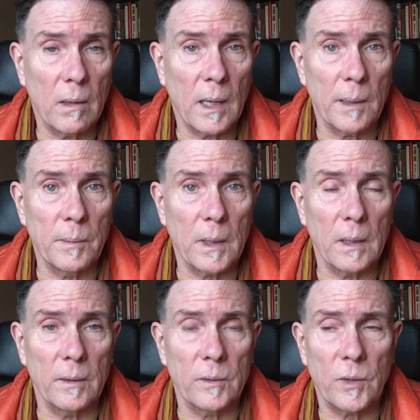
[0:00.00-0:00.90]
I'm
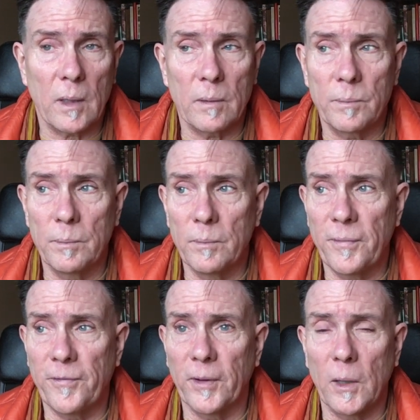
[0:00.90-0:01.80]
going to try to
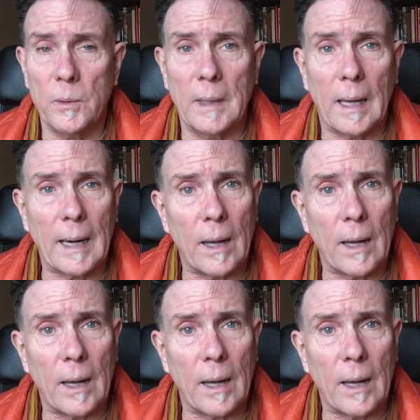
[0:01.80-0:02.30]
float that